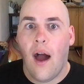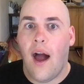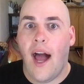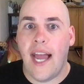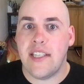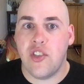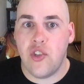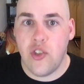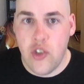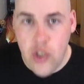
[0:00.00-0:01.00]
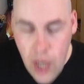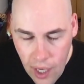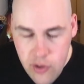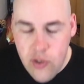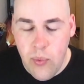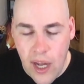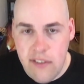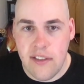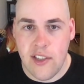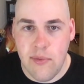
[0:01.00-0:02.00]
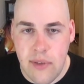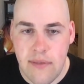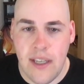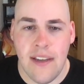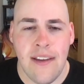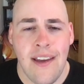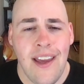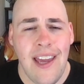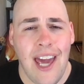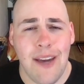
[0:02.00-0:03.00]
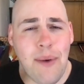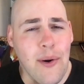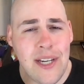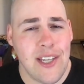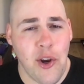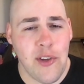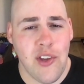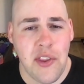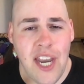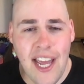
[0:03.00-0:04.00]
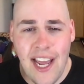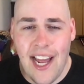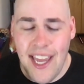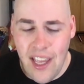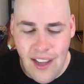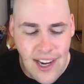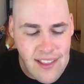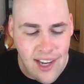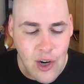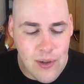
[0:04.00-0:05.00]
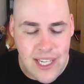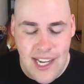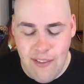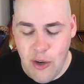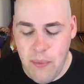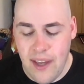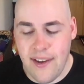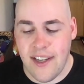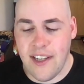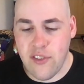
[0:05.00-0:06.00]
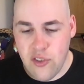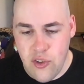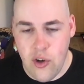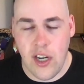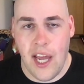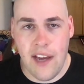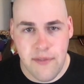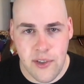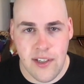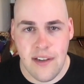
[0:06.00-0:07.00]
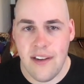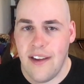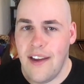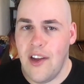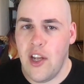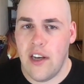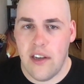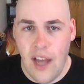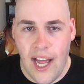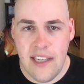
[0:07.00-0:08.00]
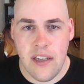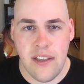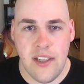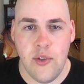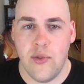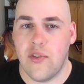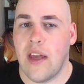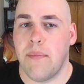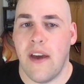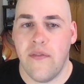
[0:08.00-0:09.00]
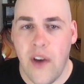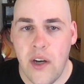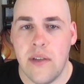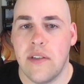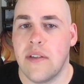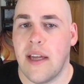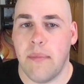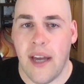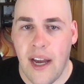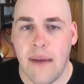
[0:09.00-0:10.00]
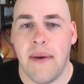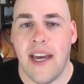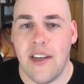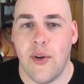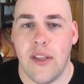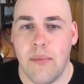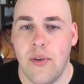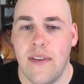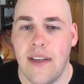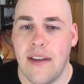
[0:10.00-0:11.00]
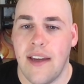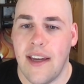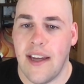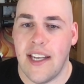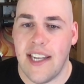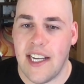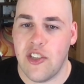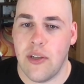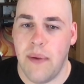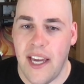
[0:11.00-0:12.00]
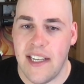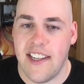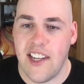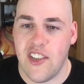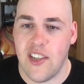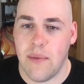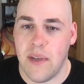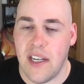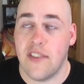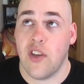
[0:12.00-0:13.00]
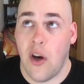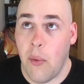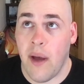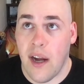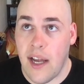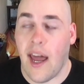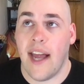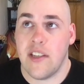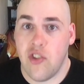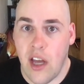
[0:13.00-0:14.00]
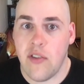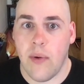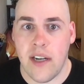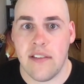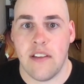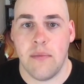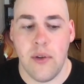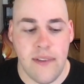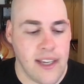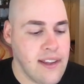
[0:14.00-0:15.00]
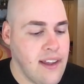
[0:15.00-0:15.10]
I just watched this movie. And I'm already noticing that I like already have to make a concerted effort not to use like my phone or like my iPad during the movie and actually pay attention because, oh my God, I just watched this movie.